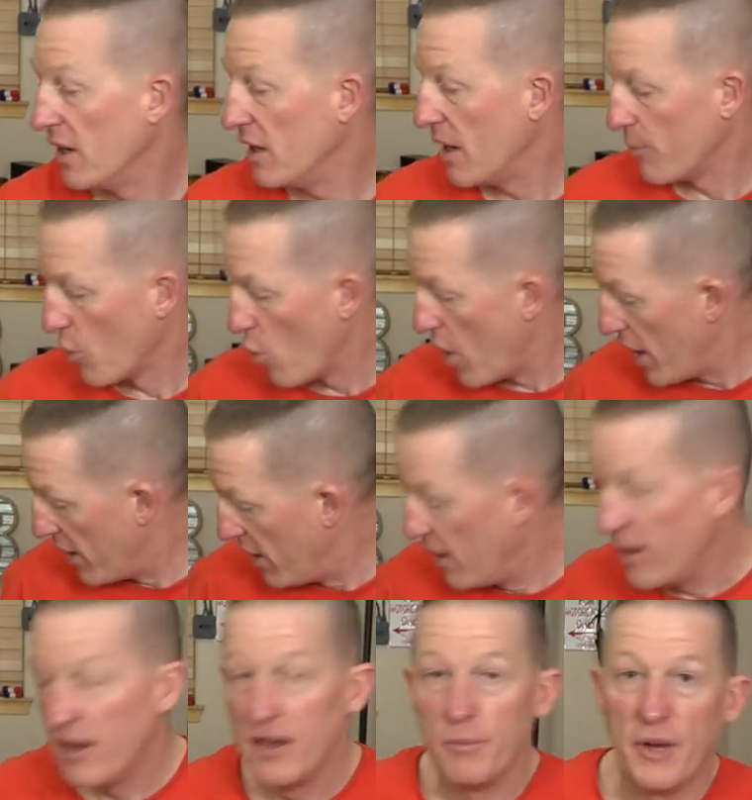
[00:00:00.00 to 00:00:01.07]
Number one,
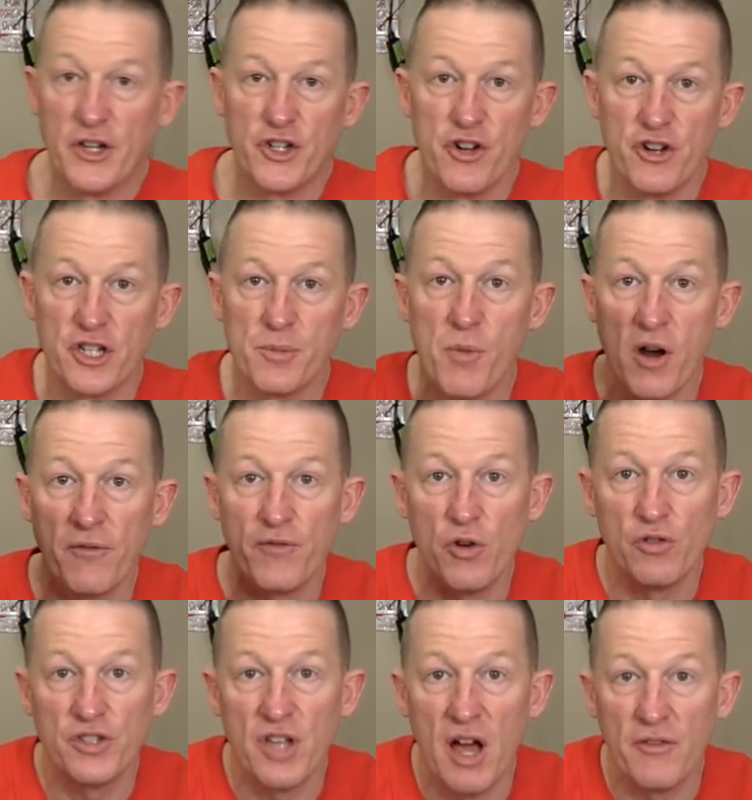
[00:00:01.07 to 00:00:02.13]
Make sure your
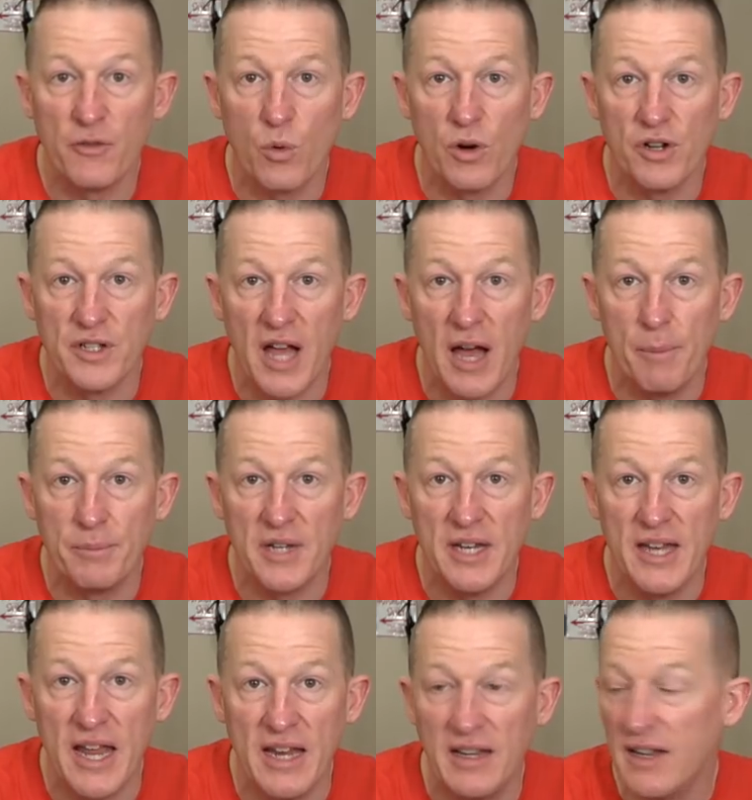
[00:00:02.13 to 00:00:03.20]
smartphone software is up to
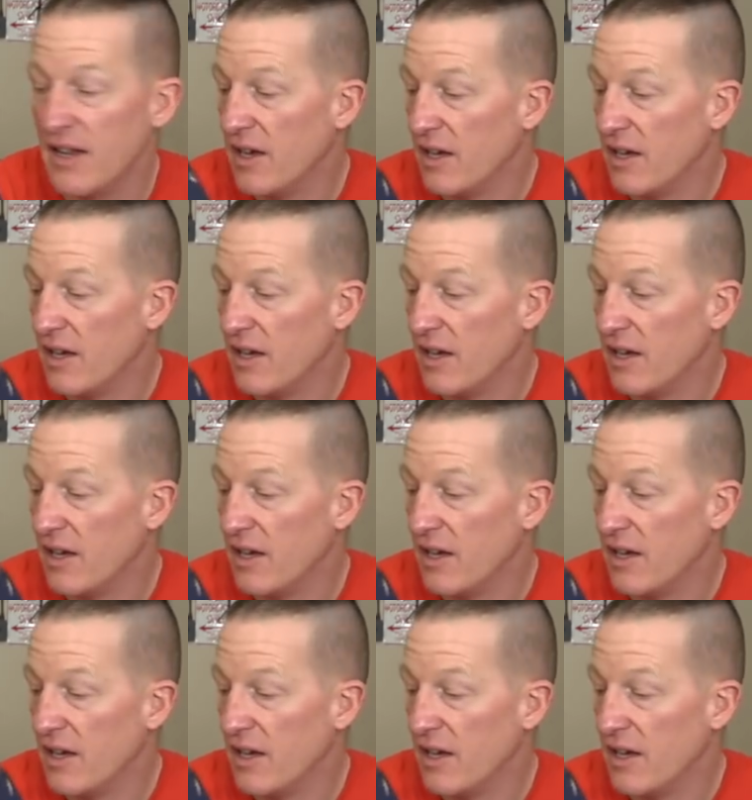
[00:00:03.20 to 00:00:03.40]
date.